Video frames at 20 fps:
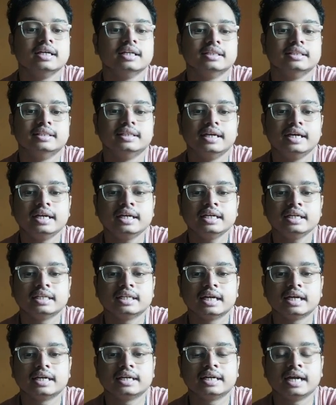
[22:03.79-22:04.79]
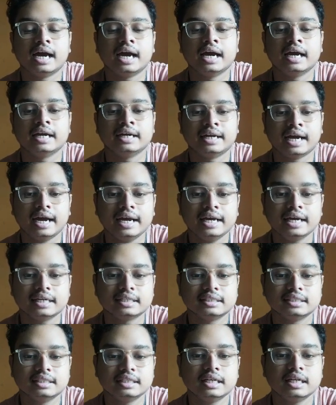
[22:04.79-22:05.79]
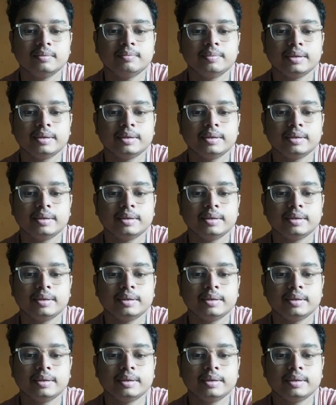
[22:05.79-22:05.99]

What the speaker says: then the diaxial